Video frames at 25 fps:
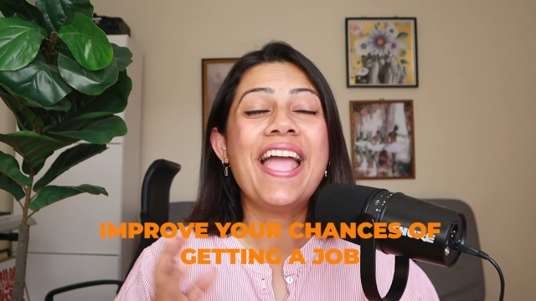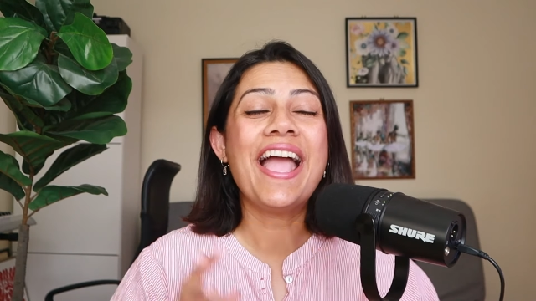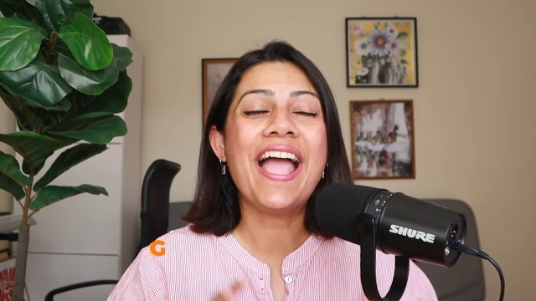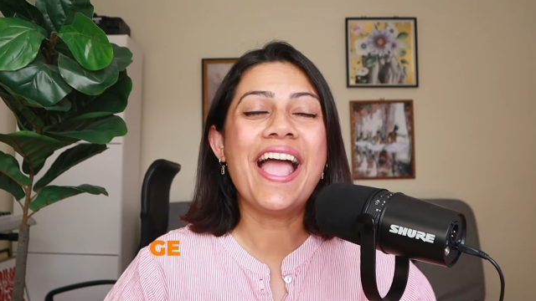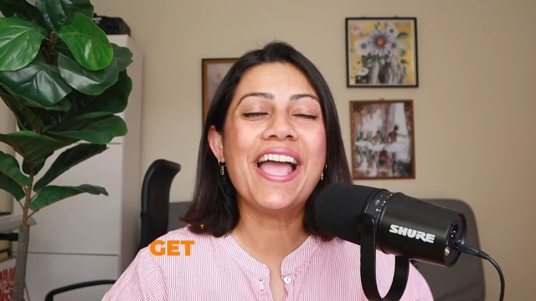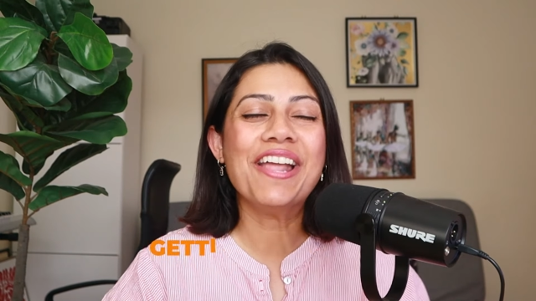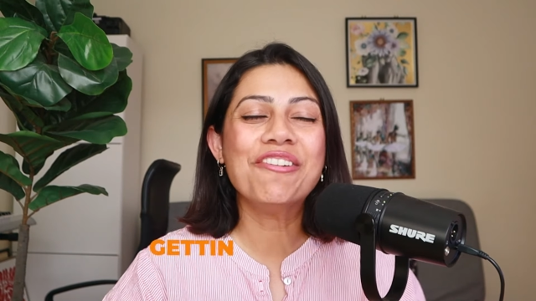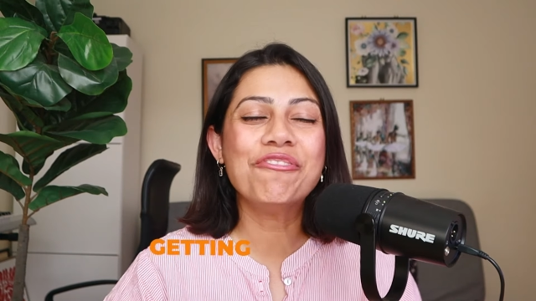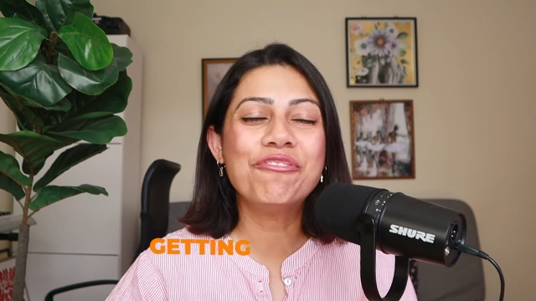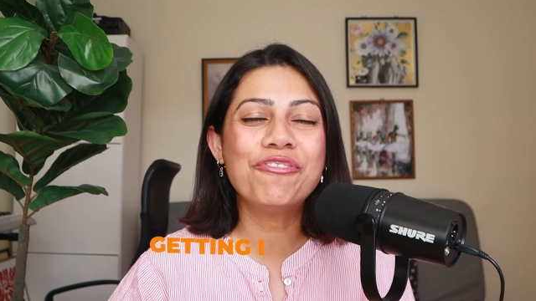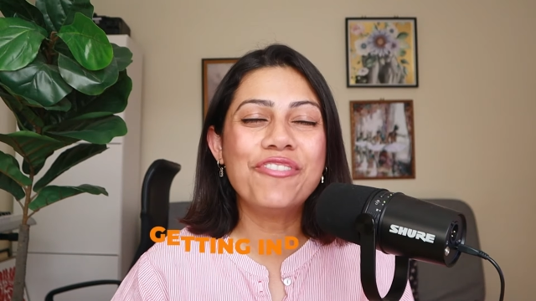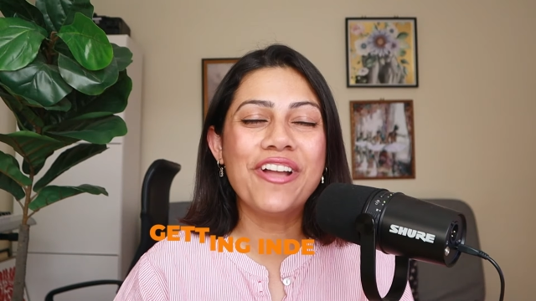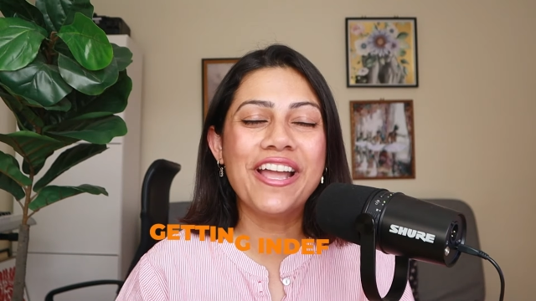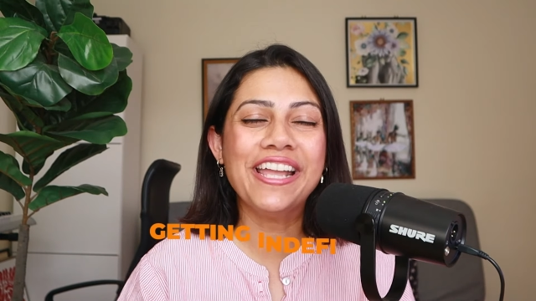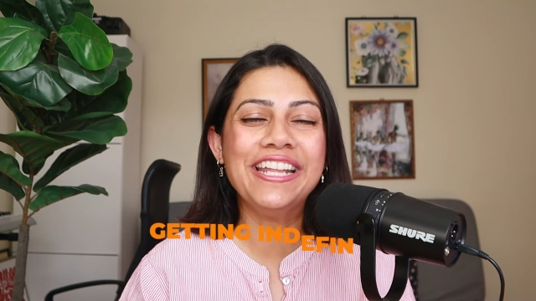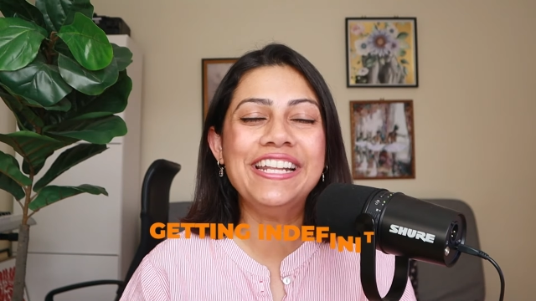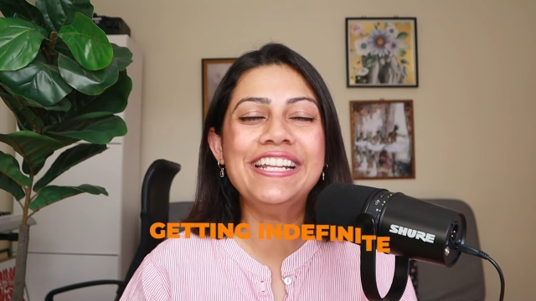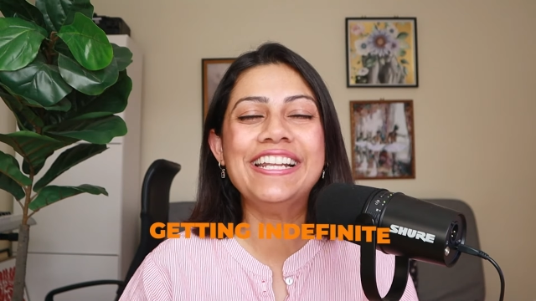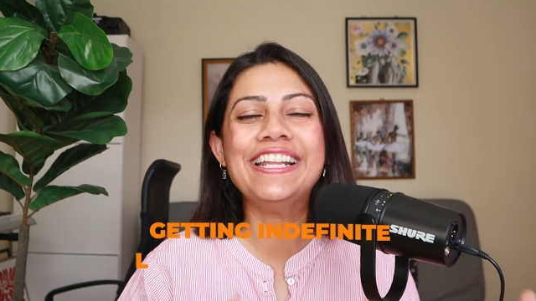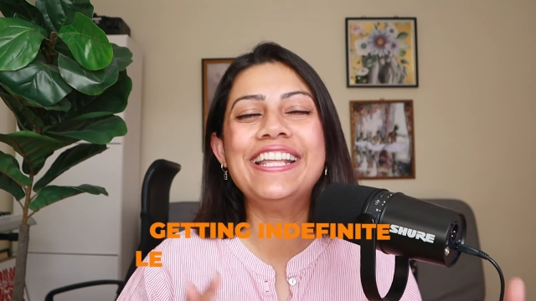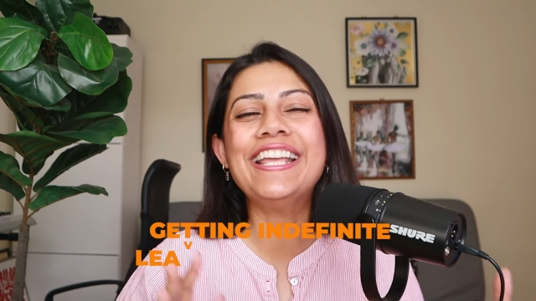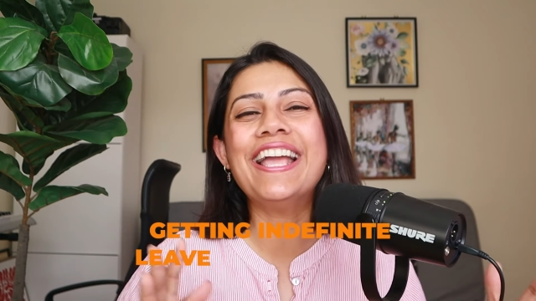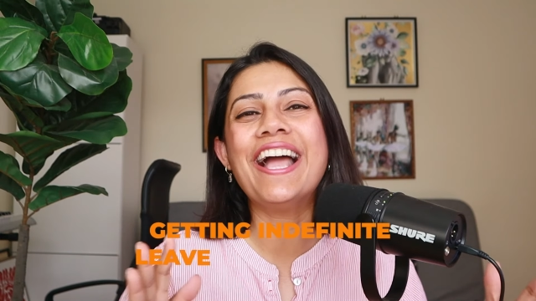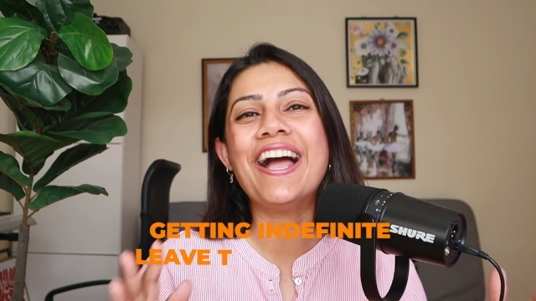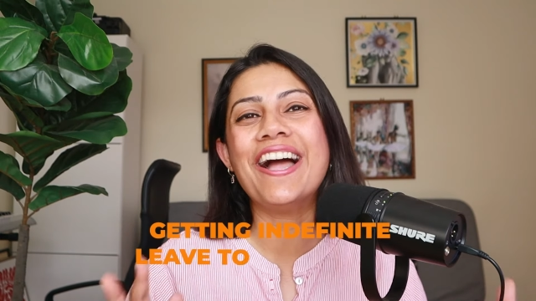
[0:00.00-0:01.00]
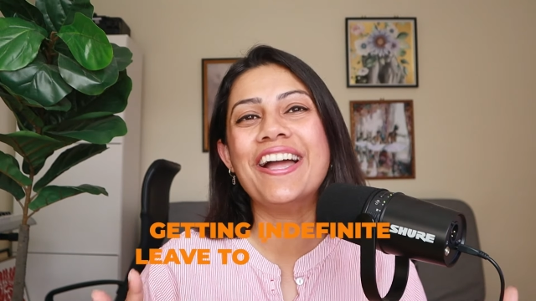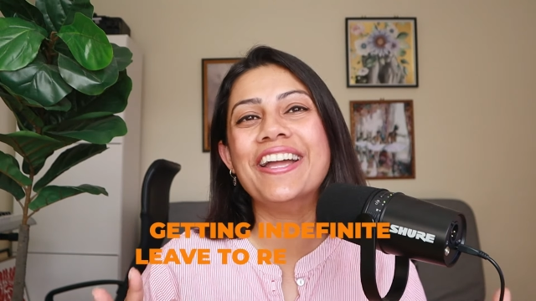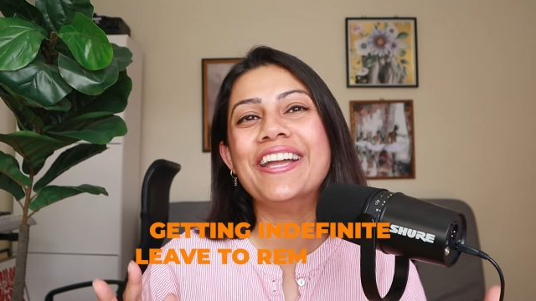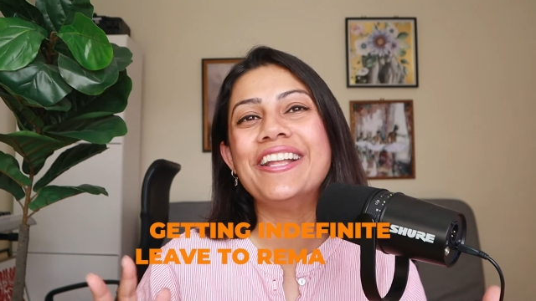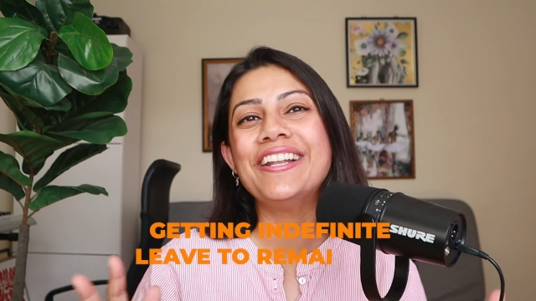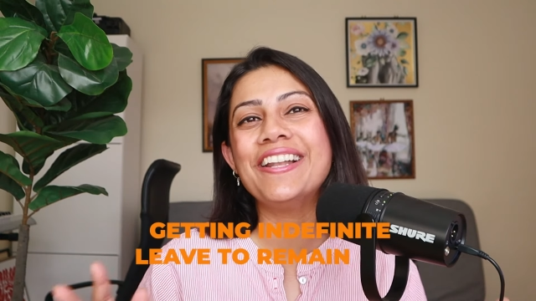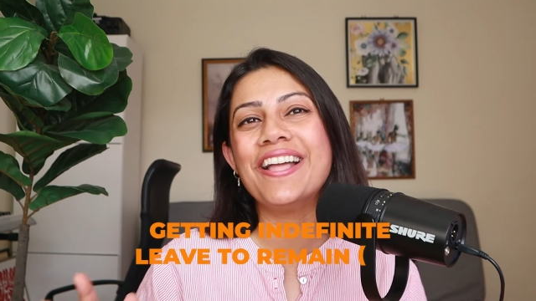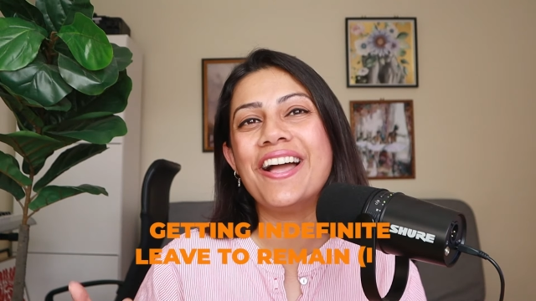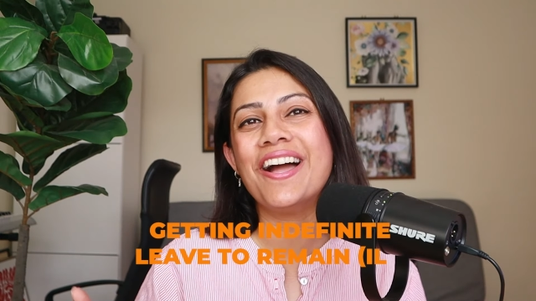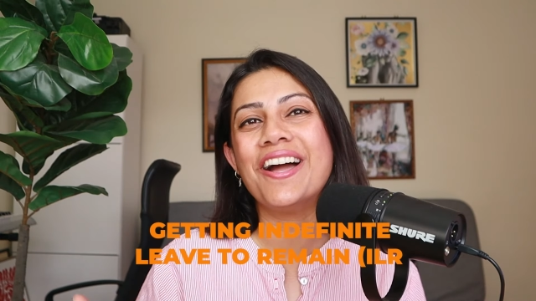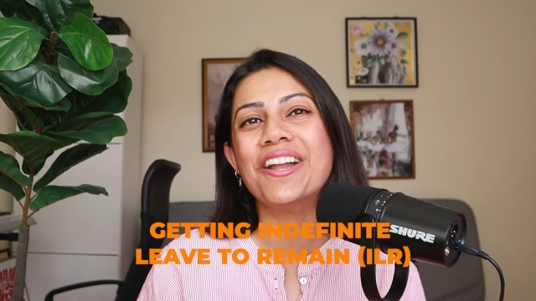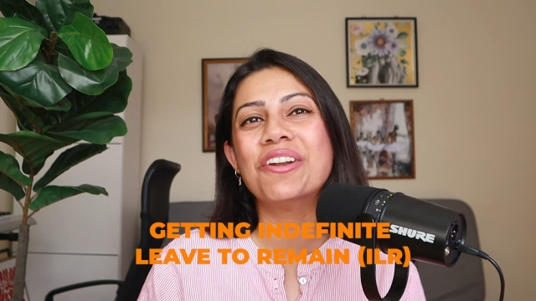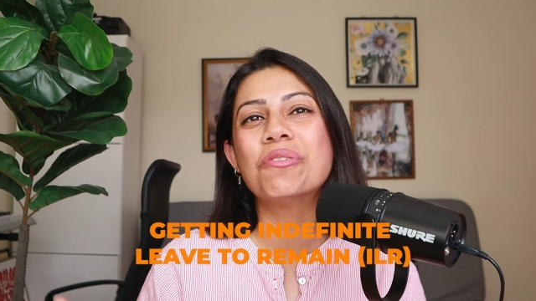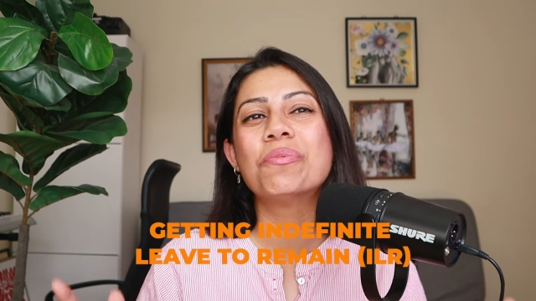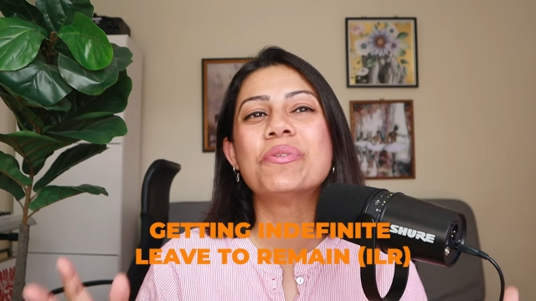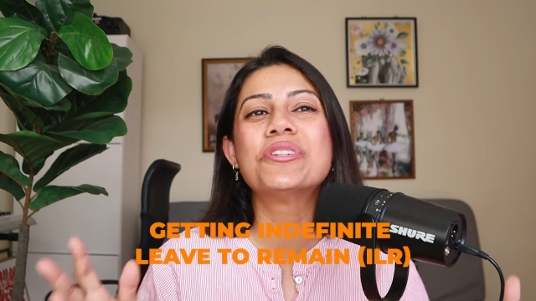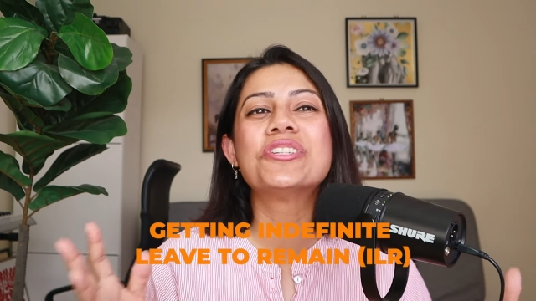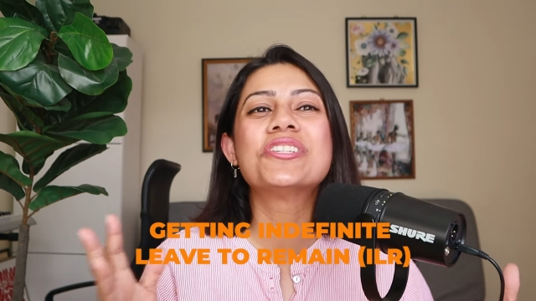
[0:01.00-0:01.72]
and finally ILR,